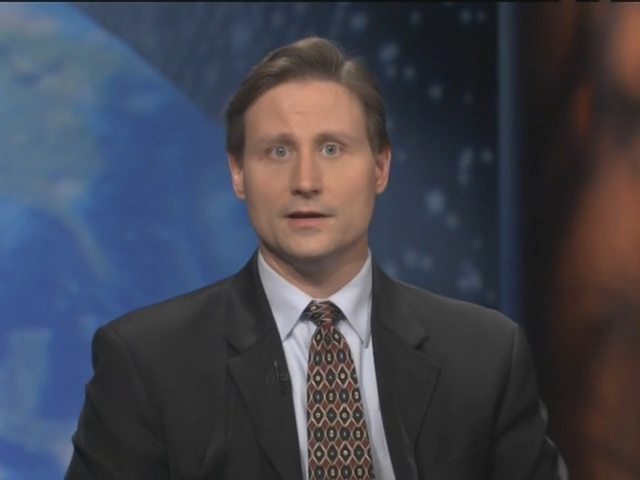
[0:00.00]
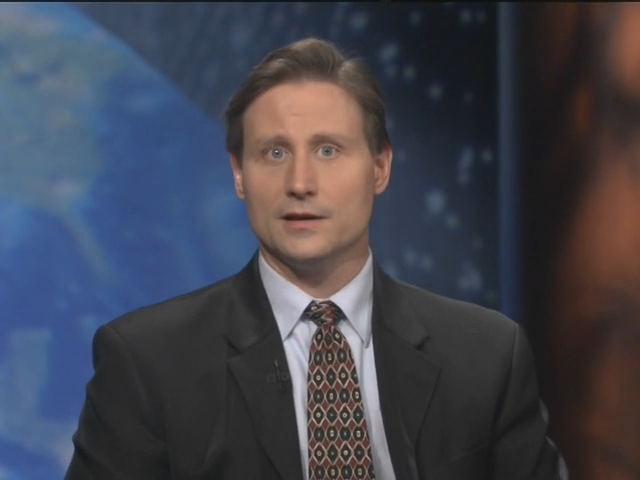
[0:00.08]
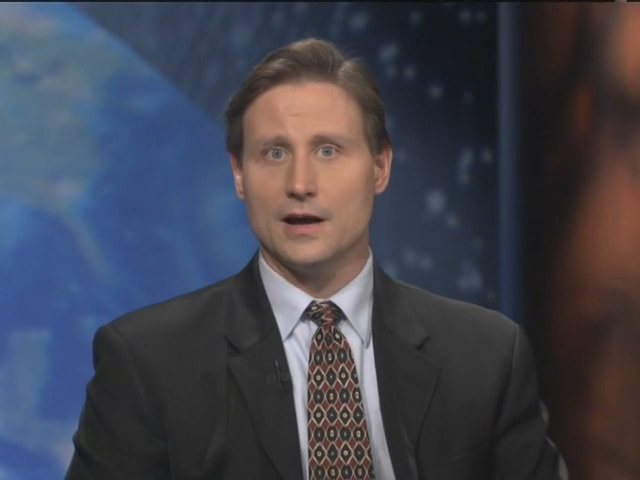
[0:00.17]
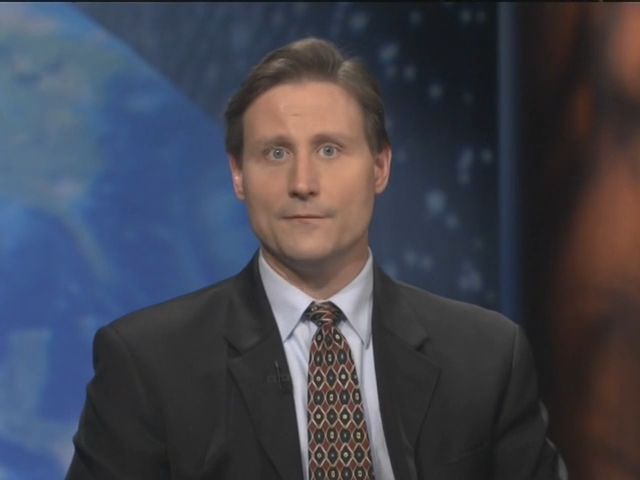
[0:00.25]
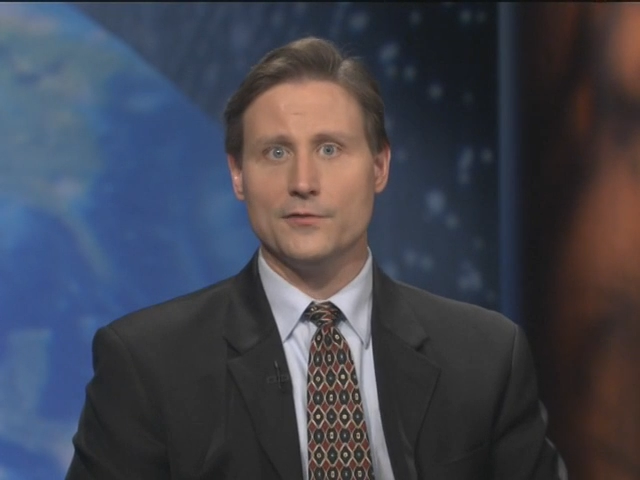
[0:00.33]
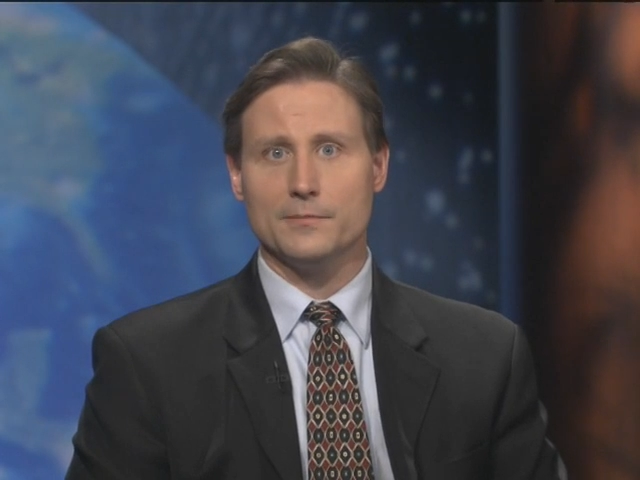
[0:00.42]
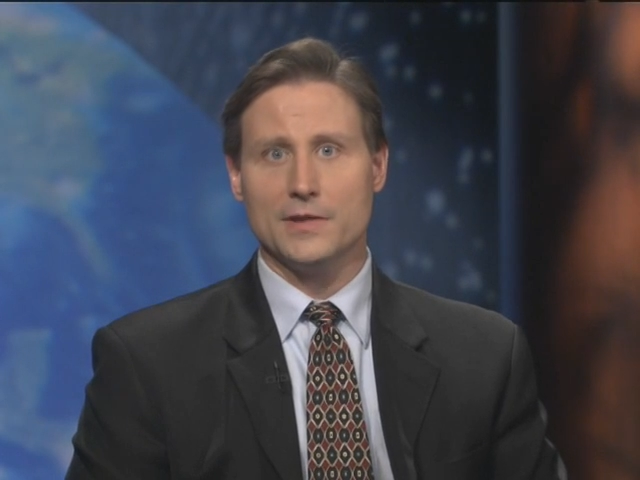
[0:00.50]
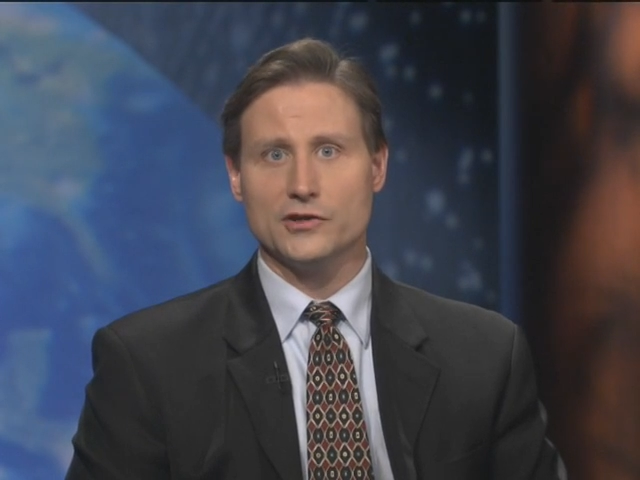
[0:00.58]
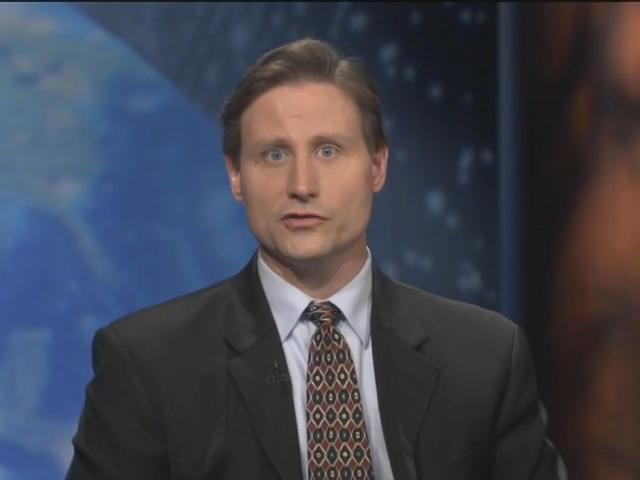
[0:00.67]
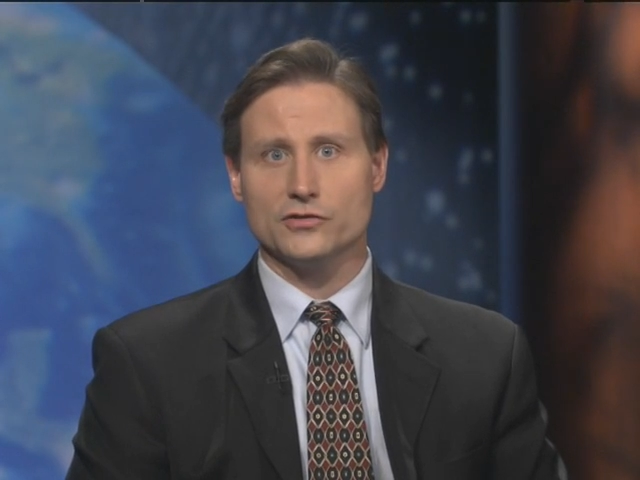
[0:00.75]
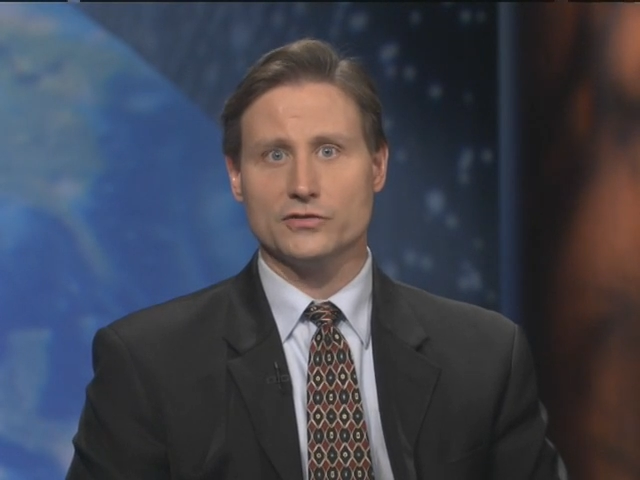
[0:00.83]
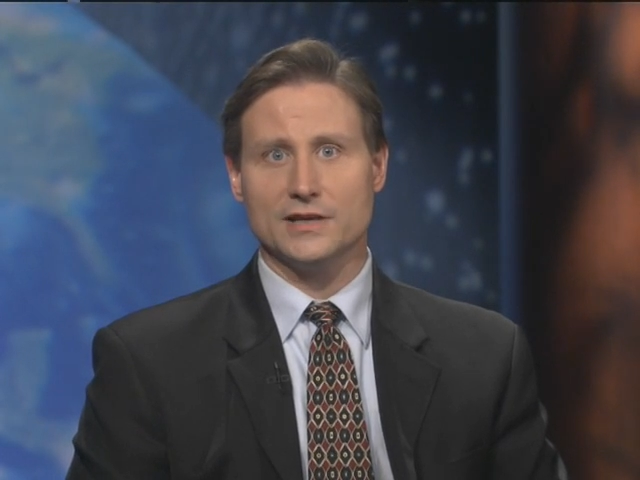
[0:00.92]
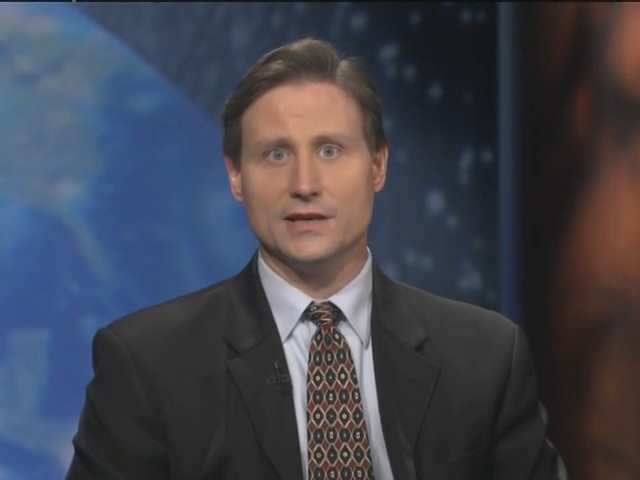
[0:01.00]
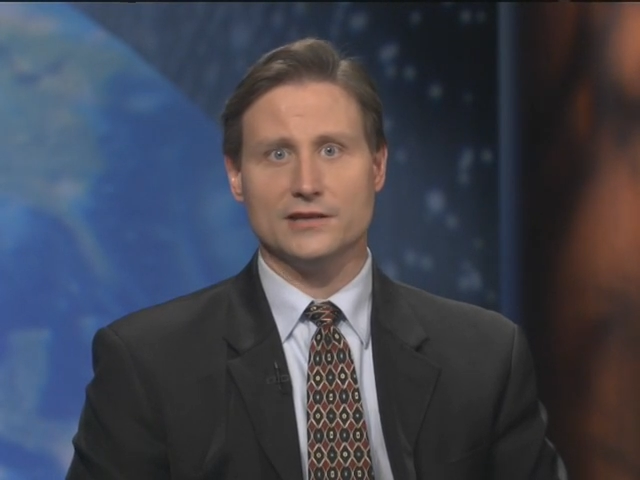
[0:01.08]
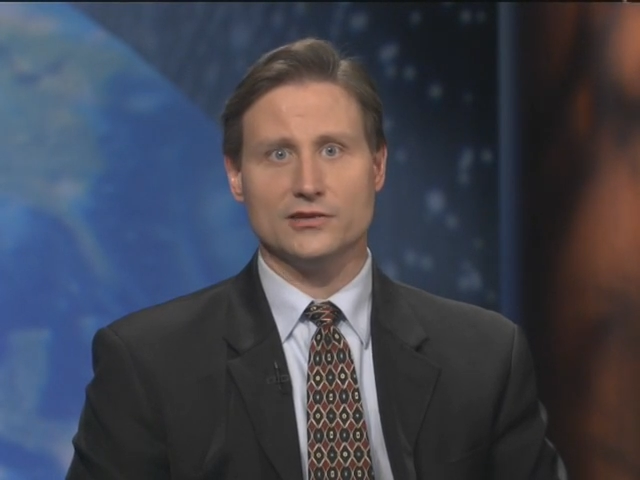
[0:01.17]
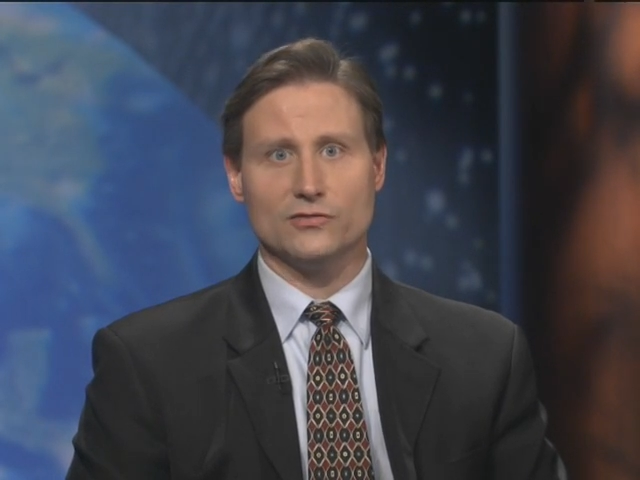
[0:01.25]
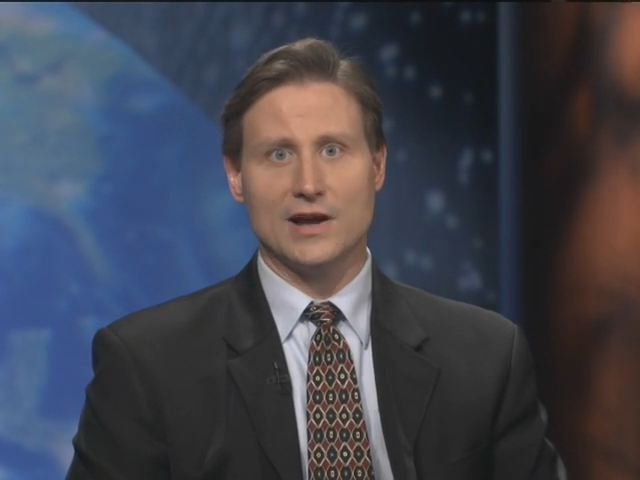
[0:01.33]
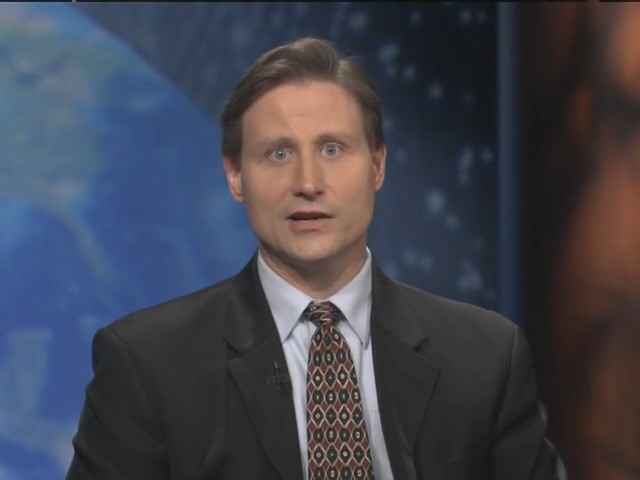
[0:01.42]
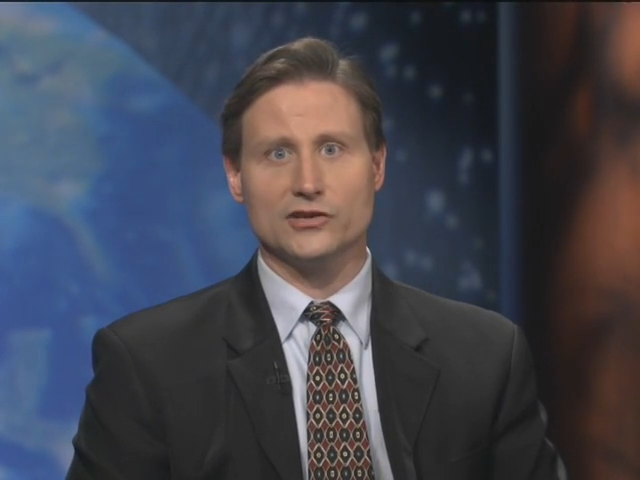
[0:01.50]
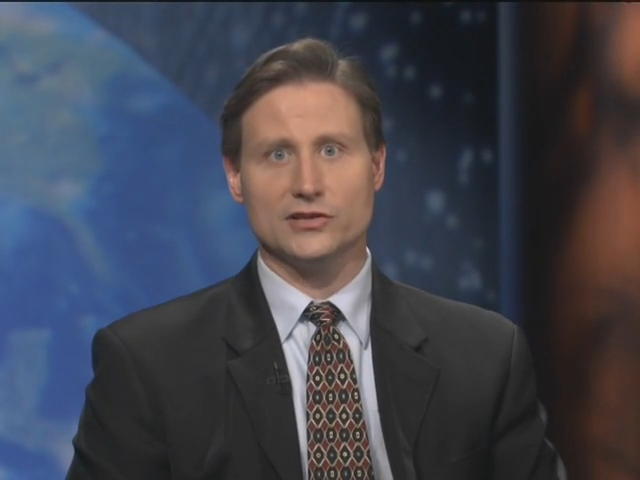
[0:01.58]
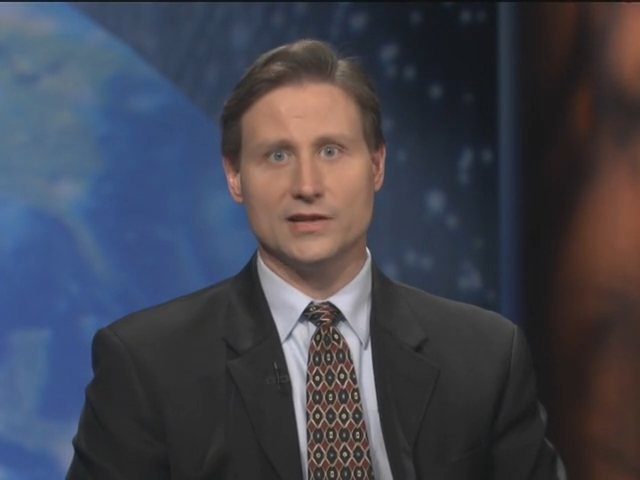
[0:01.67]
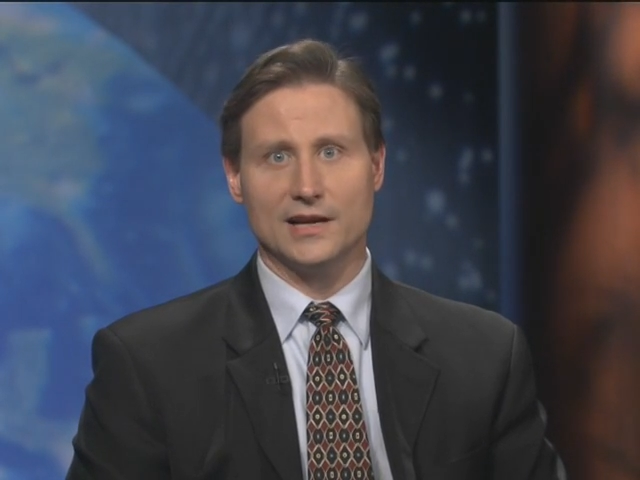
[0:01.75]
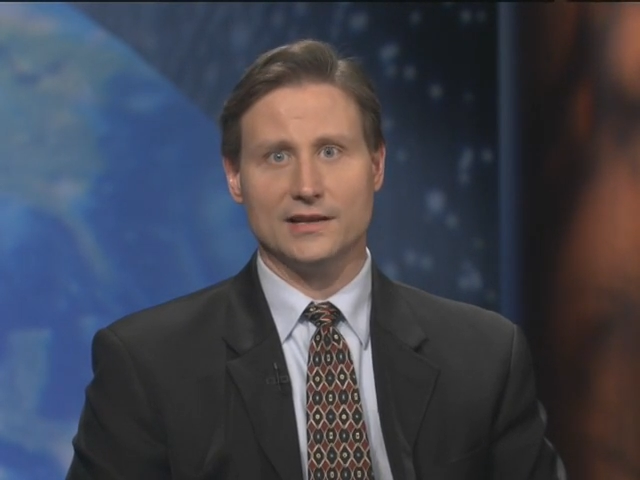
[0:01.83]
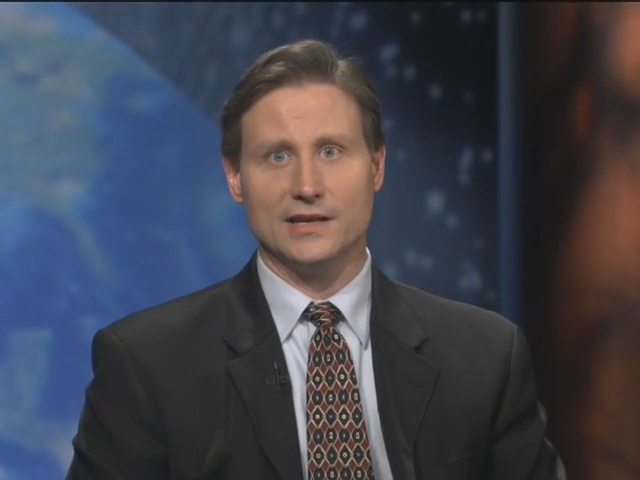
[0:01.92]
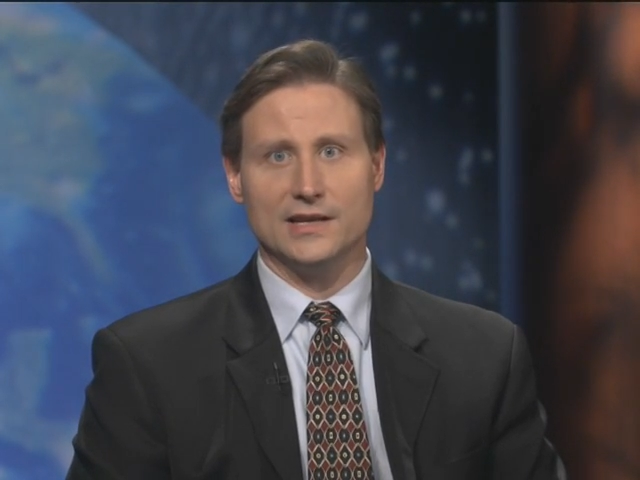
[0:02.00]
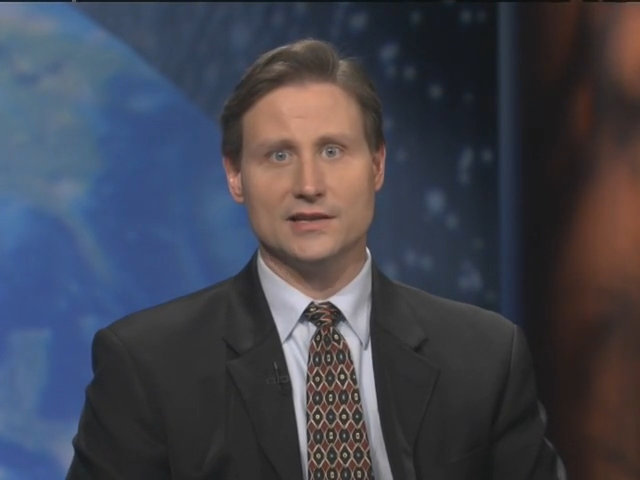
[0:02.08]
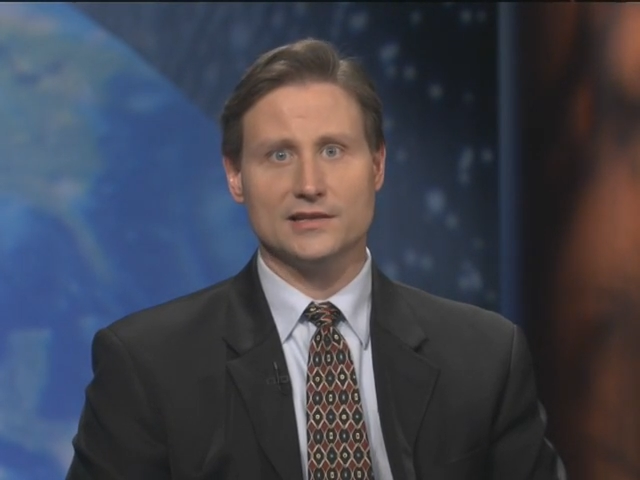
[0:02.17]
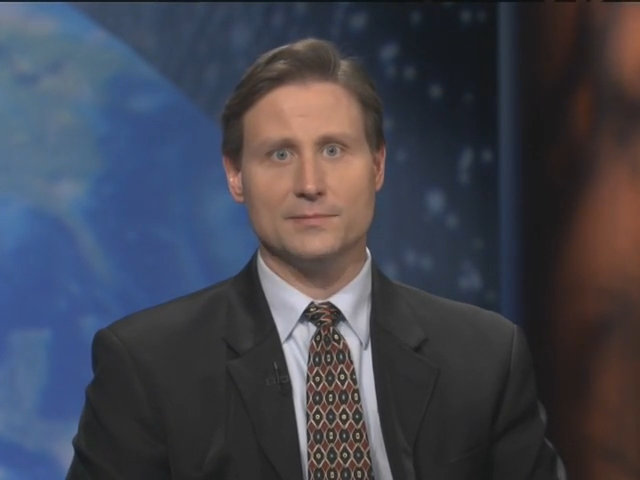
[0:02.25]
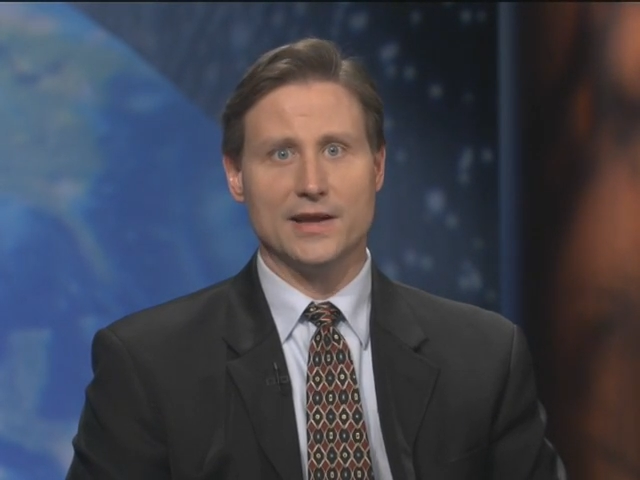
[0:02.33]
Comfort measures and distraction techniques